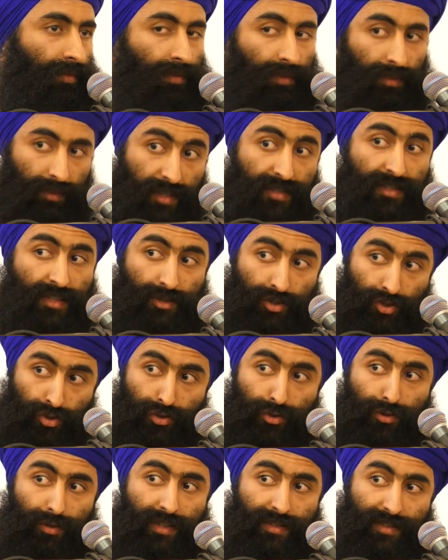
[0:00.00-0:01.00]
This is
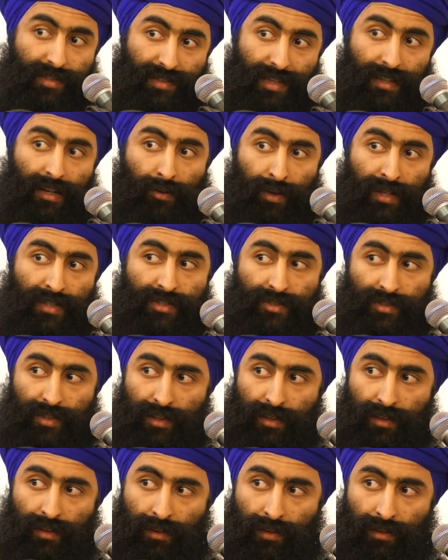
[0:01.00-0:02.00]
true, this is in our history.
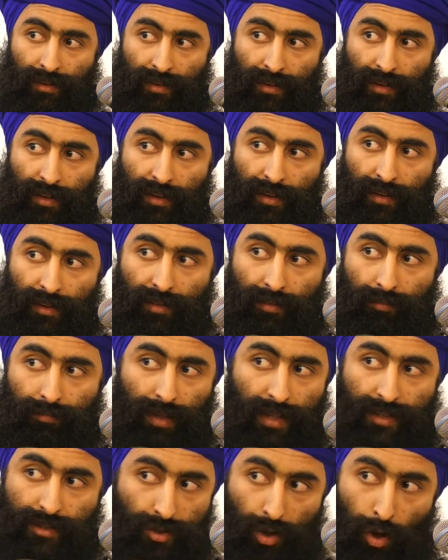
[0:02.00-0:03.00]

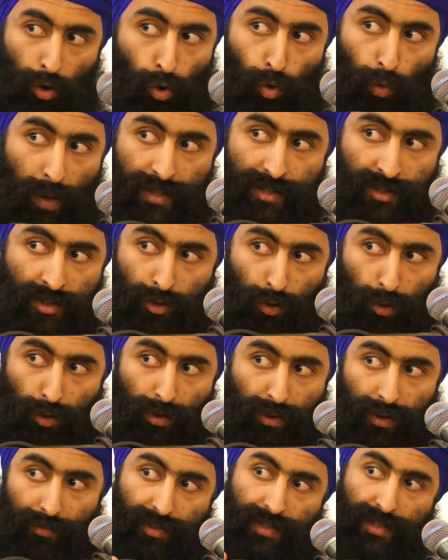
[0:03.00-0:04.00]
It's not always told
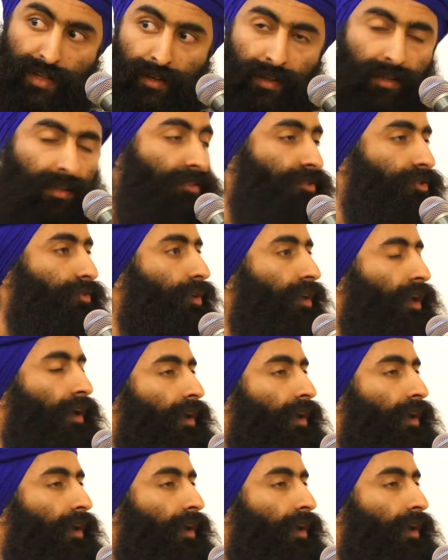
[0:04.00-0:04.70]
on the Vaisakhi because you,